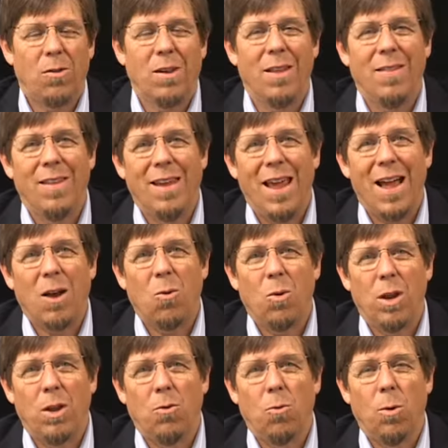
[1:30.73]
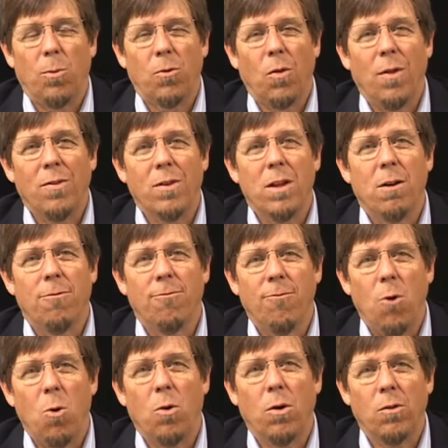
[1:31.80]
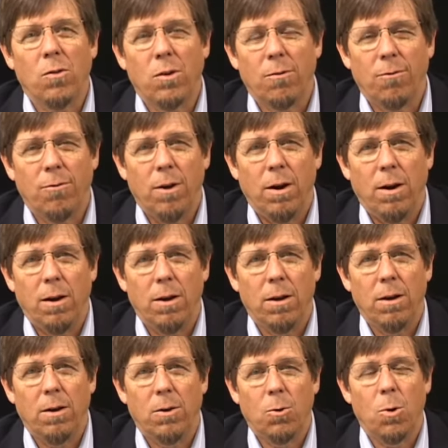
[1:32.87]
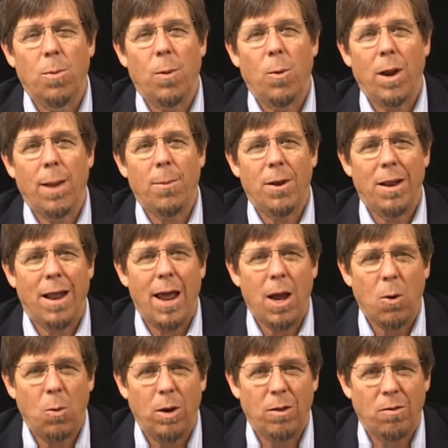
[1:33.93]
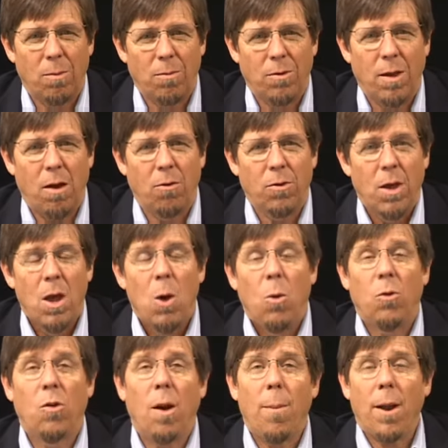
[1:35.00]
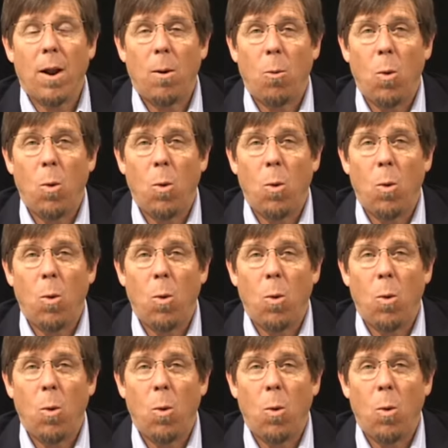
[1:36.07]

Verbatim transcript: as in the equity group. So let's get a focused uh, group on what happened to equities themselves. We saw about a